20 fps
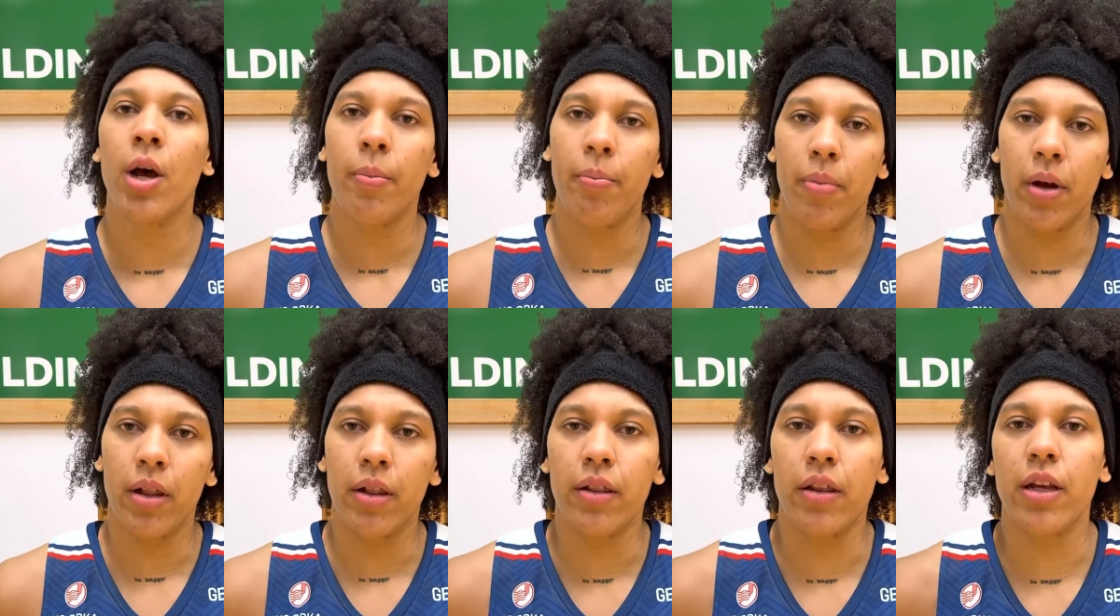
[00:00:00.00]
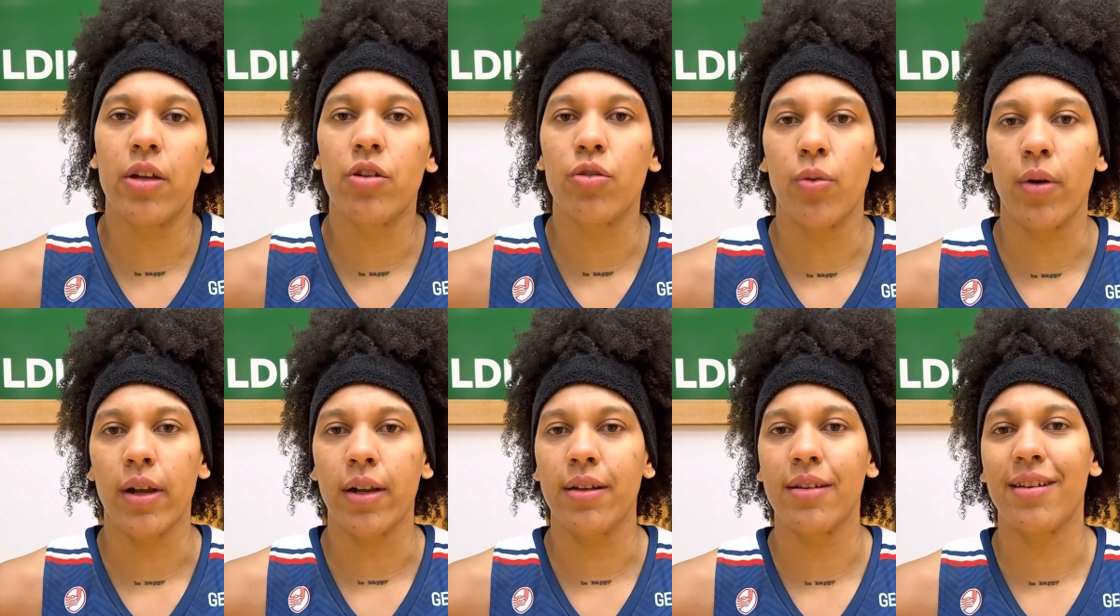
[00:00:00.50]
but this
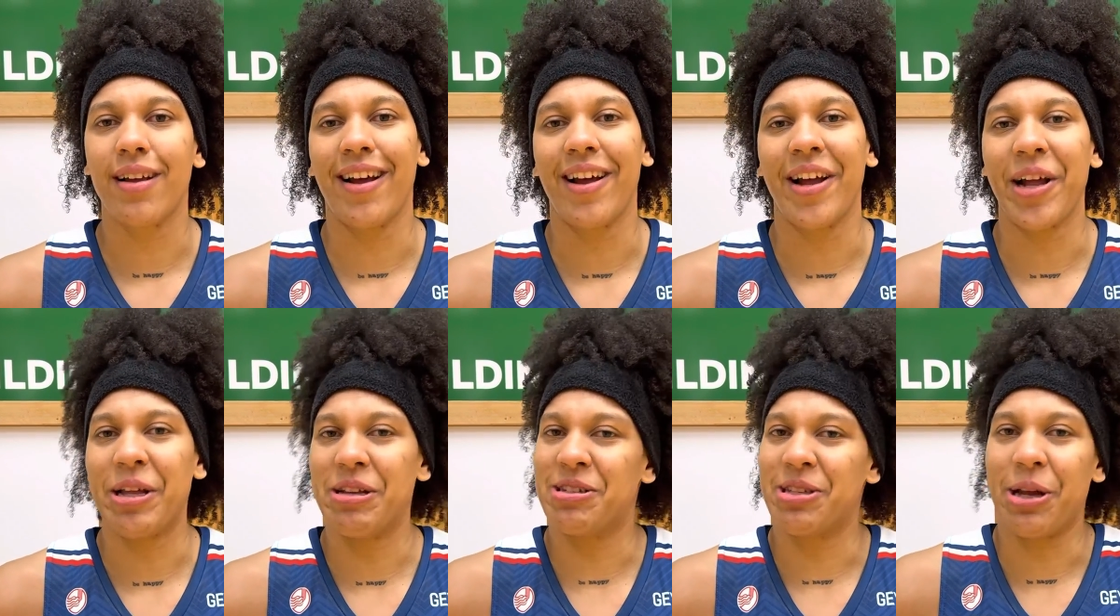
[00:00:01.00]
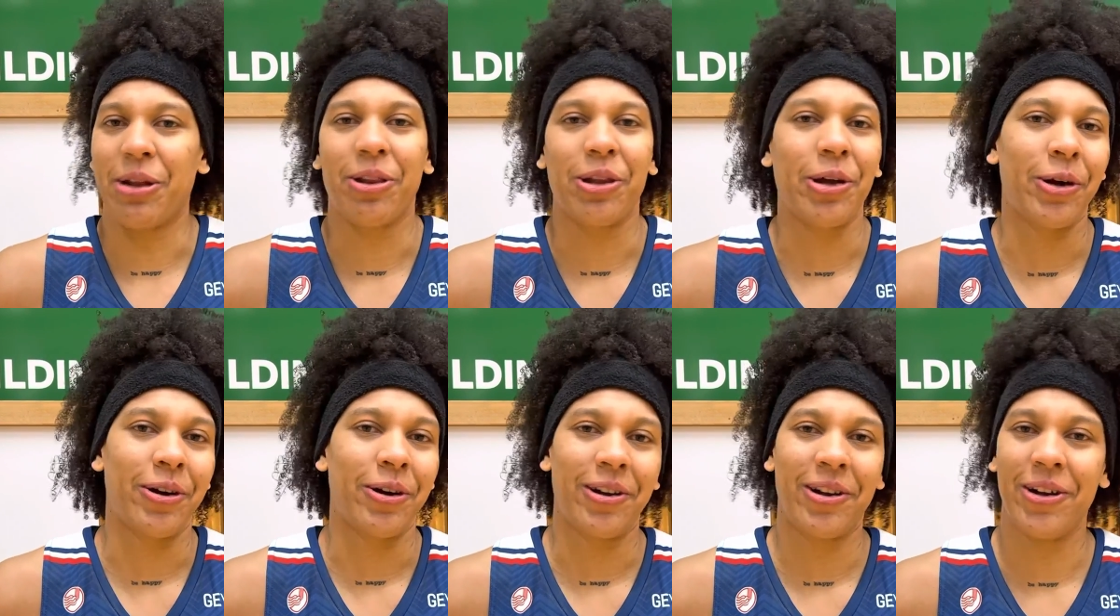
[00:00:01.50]
one is a
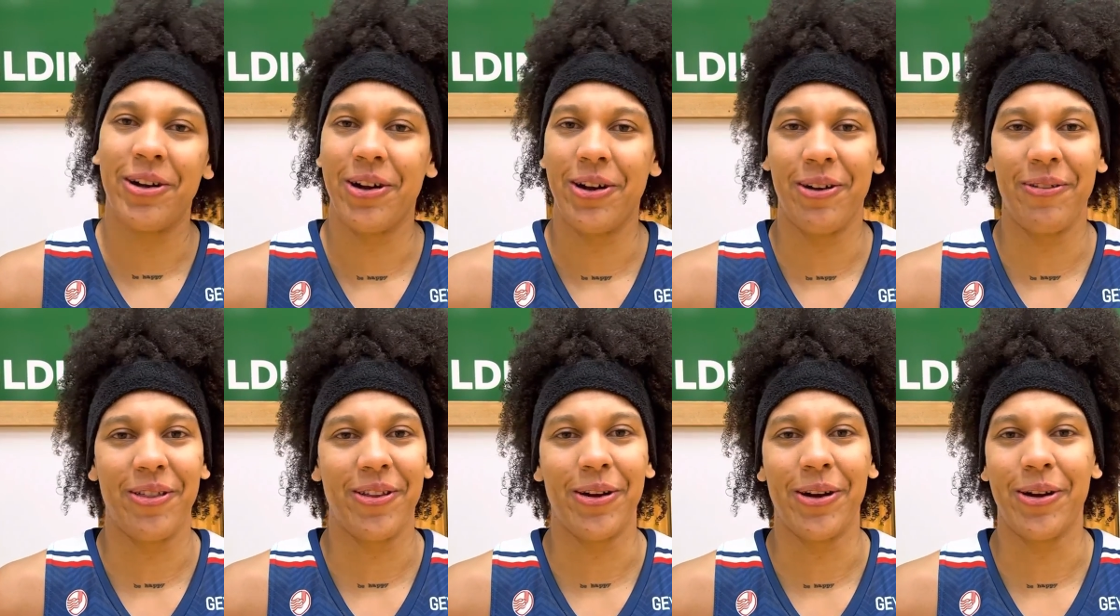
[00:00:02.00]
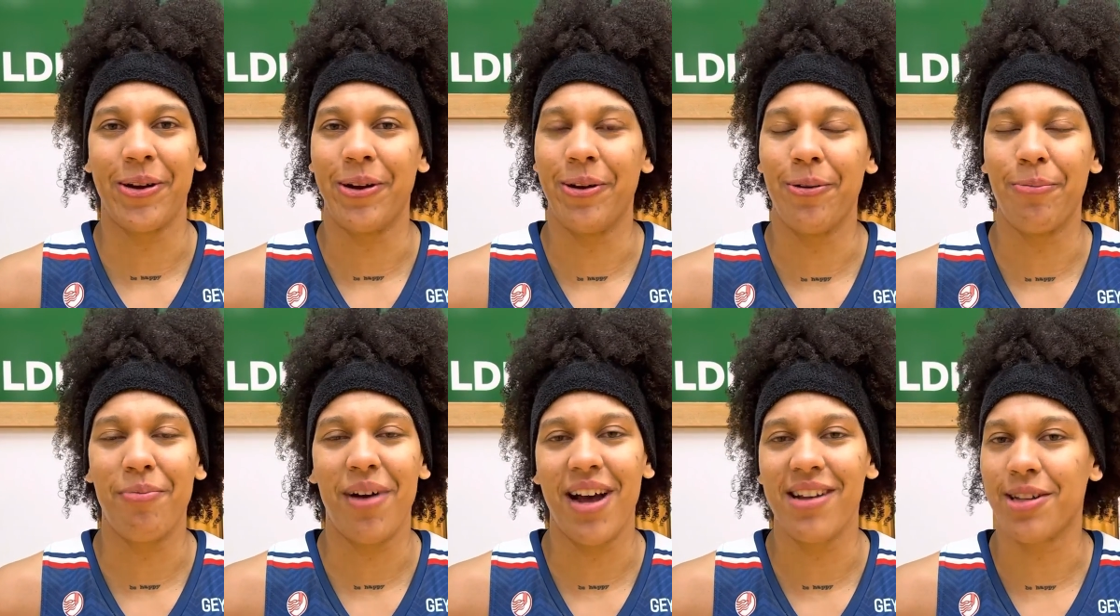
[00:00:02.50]
nerd
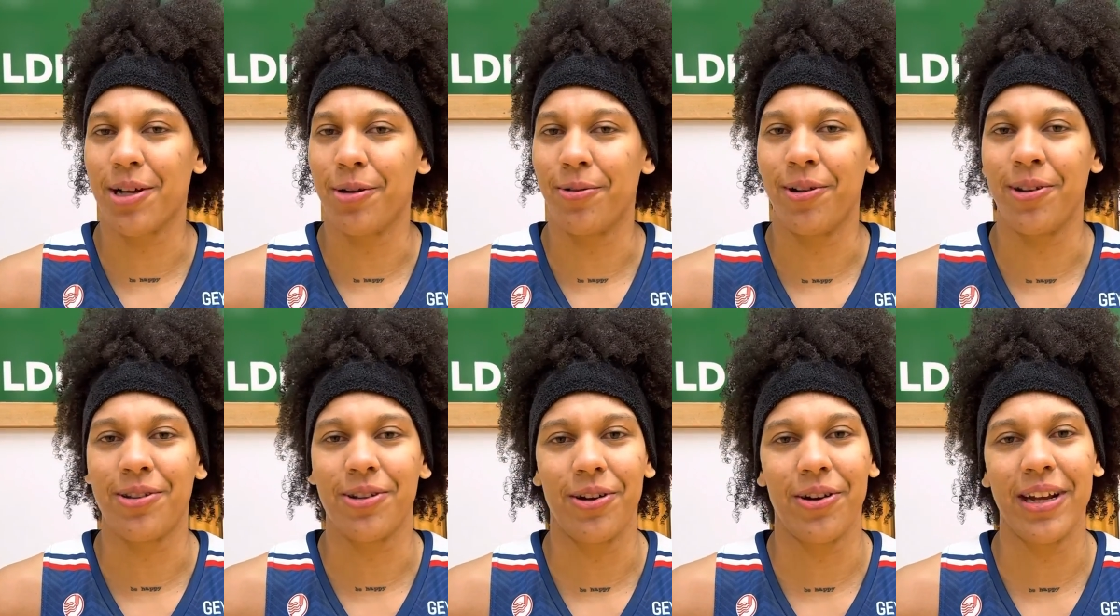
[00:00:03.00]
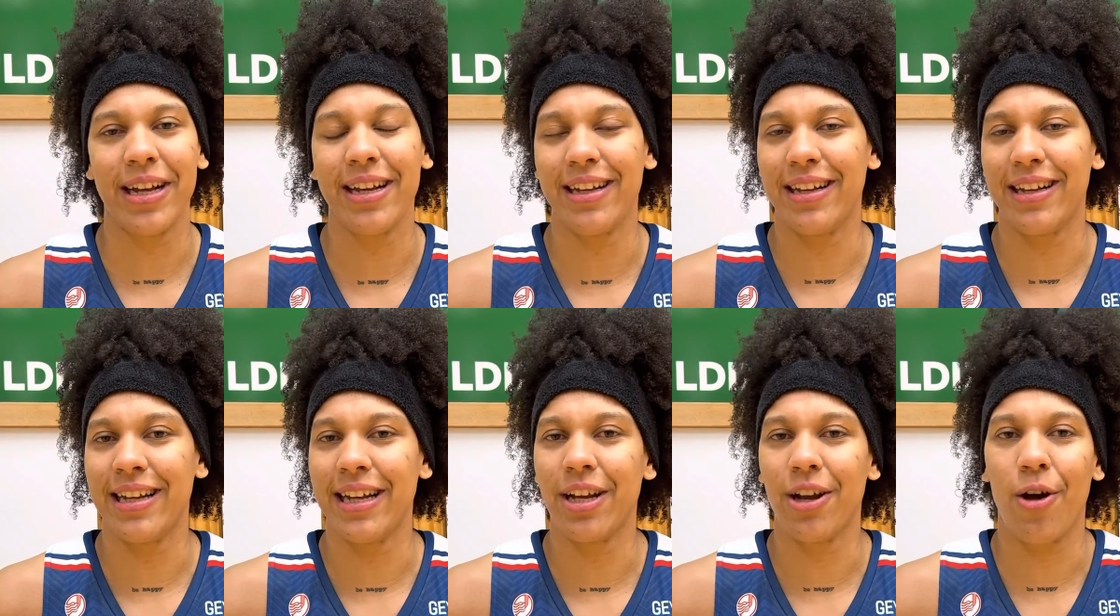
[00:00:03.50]
on basketball, so
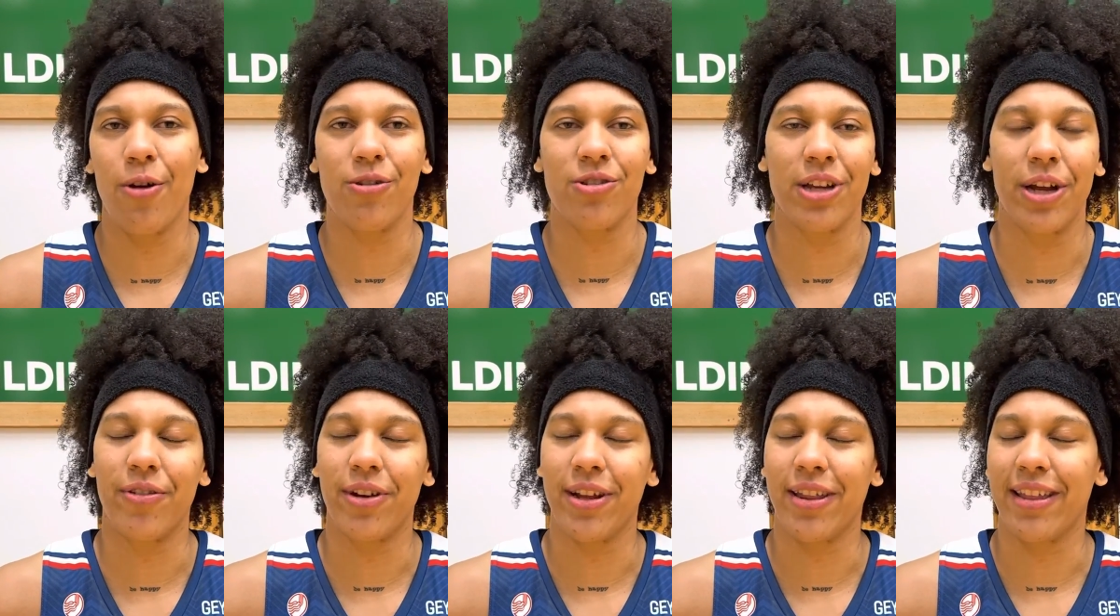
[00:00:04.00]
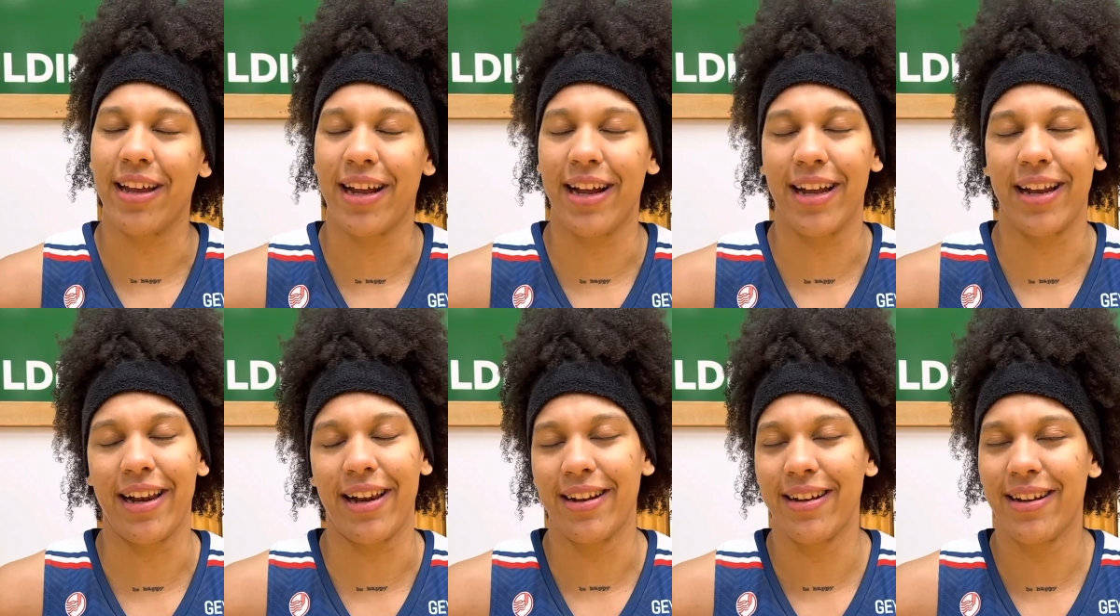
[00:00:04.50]
he knows everything, and